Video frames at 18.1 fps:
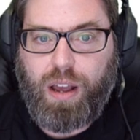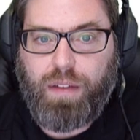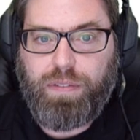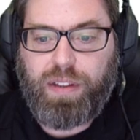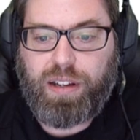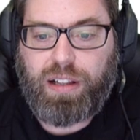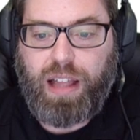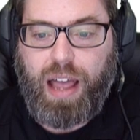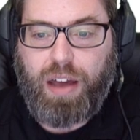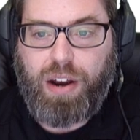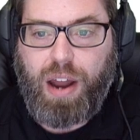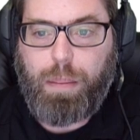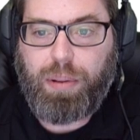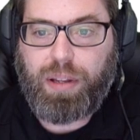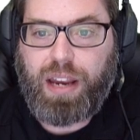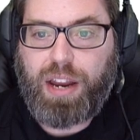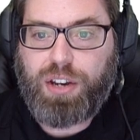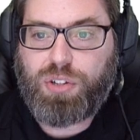of the Cloud
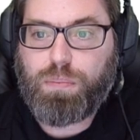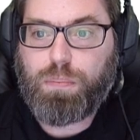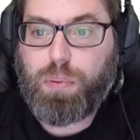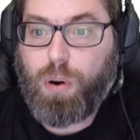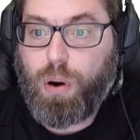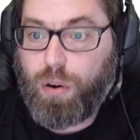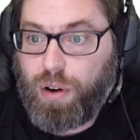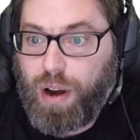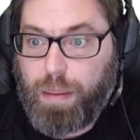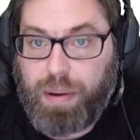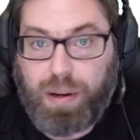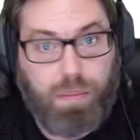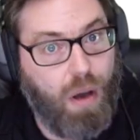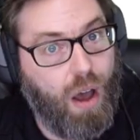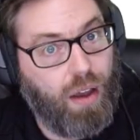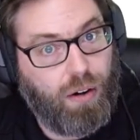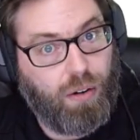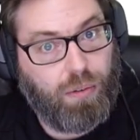Application Programming
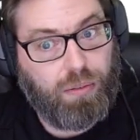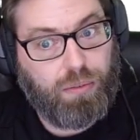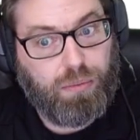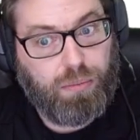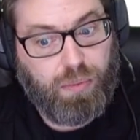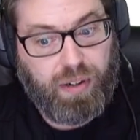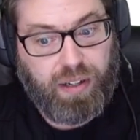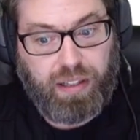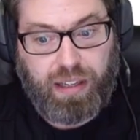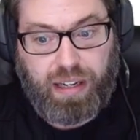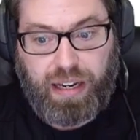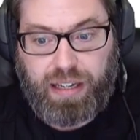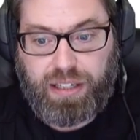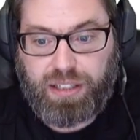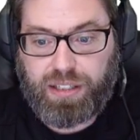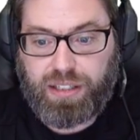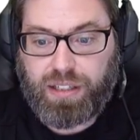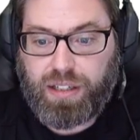model
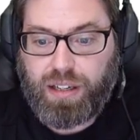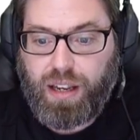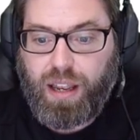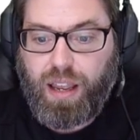released.